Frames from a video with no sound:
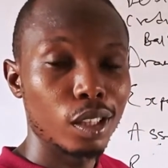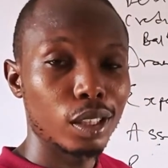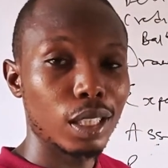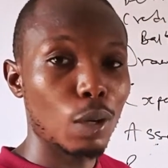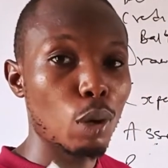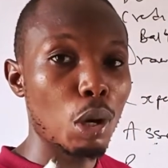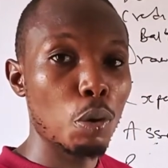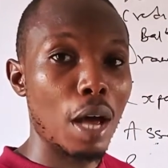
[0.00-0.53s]

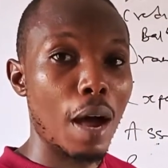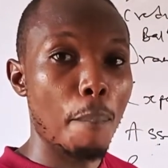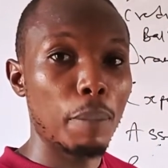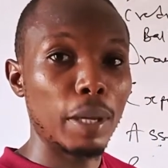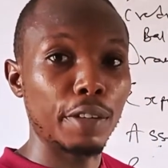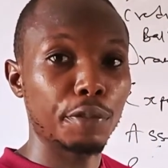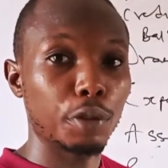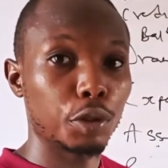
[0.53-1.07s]
Now when we are
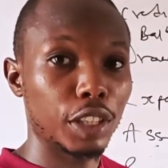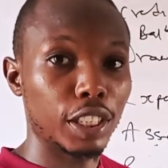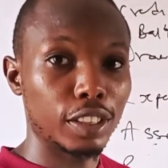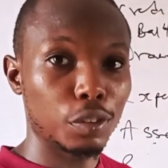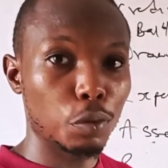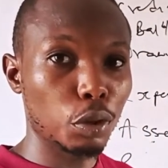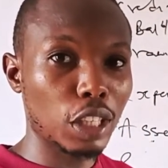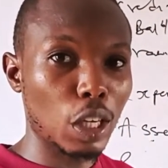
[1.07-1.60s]
paying for
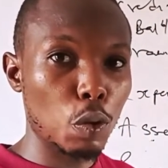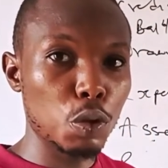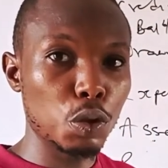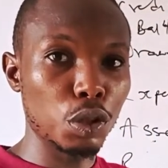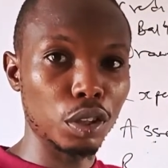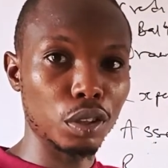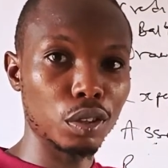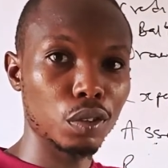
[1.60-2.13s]
rent, what are we
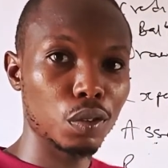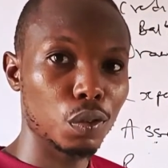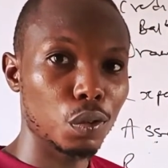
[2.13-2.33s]
doing?